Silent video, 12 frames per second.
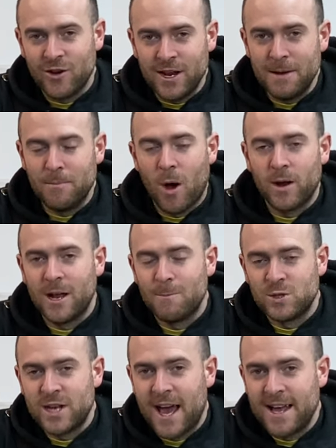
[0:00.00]
Really brought
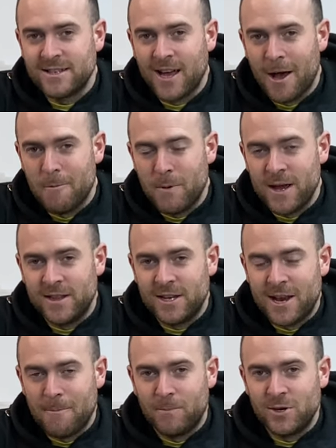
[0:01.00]
upstairs up into
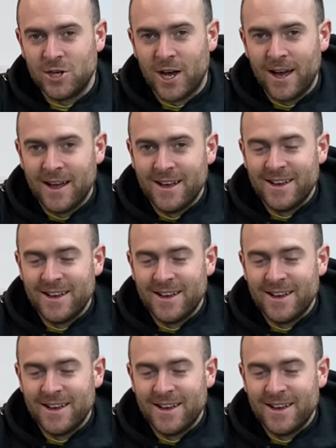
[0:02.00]
temperature.